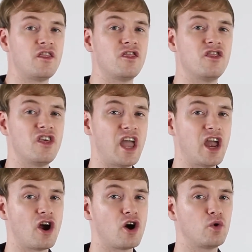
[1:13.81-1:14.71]

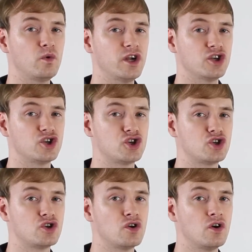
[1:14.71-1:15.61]
They are
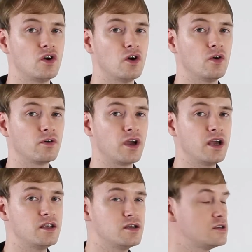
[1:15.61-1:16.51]
rich.
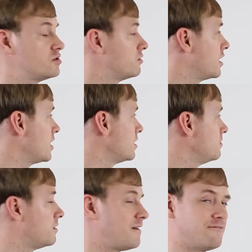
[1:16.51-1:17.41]
Okay, so again,
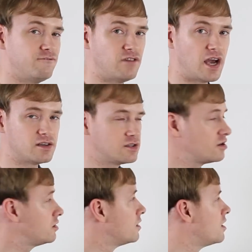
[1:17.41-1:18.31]

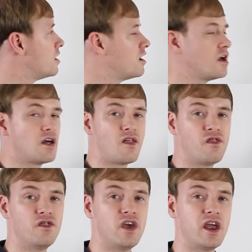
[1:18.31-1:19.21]
faster.
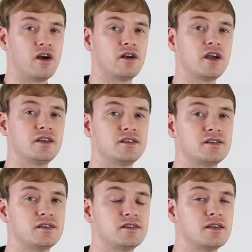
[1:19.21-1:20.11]
They are
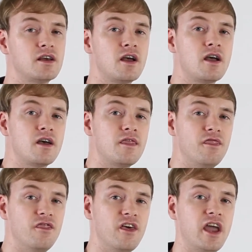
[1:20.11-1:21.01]
nice.
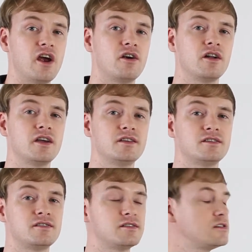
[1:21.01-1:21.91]
They are
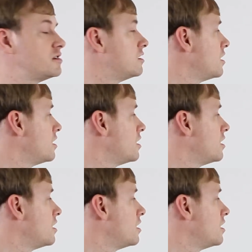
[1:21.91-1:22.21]
nice.